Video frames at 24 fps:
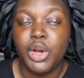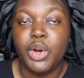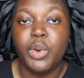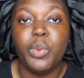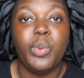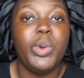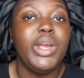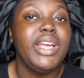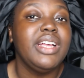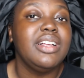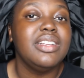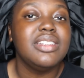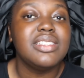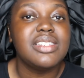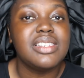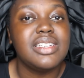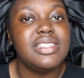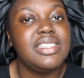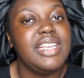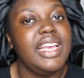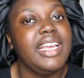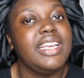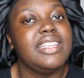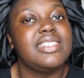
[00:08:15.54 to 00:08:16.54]
Wheels
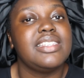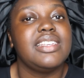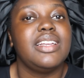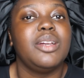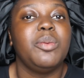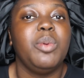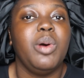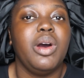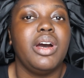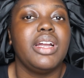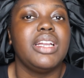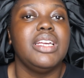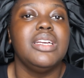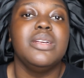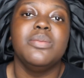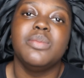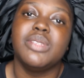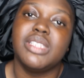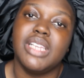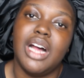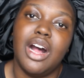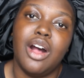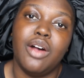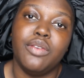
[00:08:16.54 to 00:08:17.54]
takes it upon
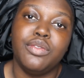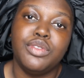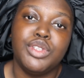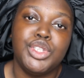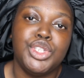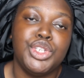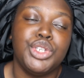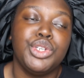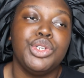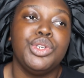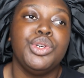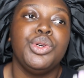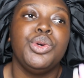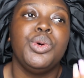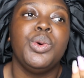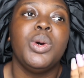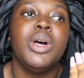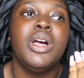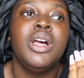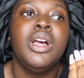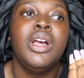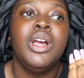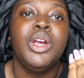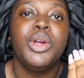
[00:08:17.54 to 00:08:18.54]
himself
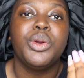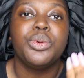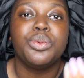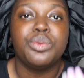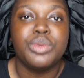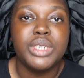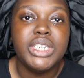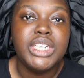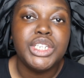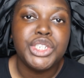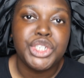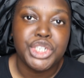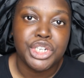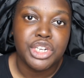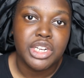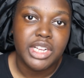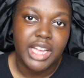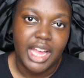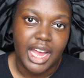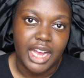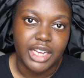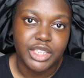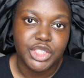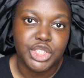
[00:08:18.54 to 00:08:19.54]
to reassure
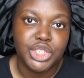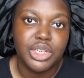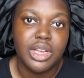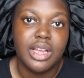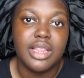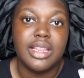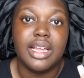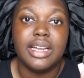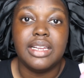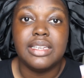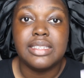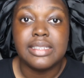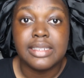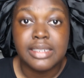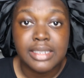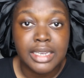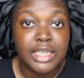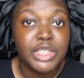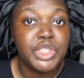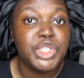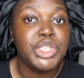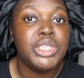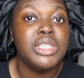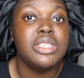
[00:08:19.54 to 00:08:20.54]
Cash that his
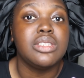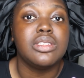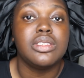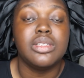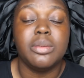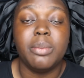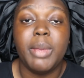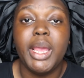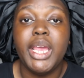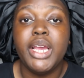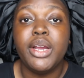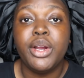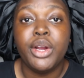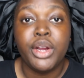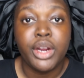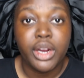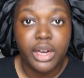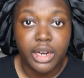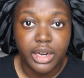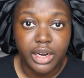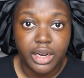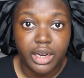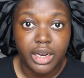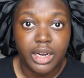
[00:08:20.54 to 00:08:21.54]
intention is to make
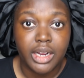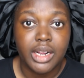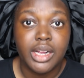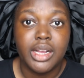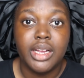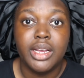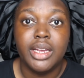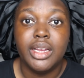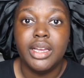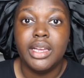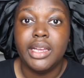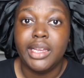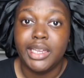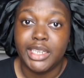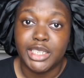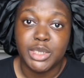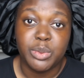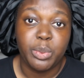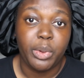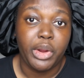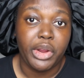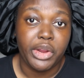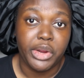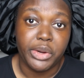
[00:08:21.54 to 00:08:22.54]
her his
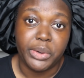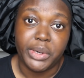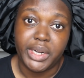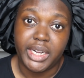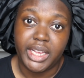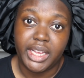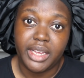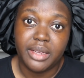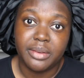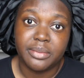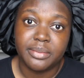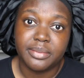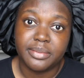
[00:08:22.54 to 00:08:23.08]
priority.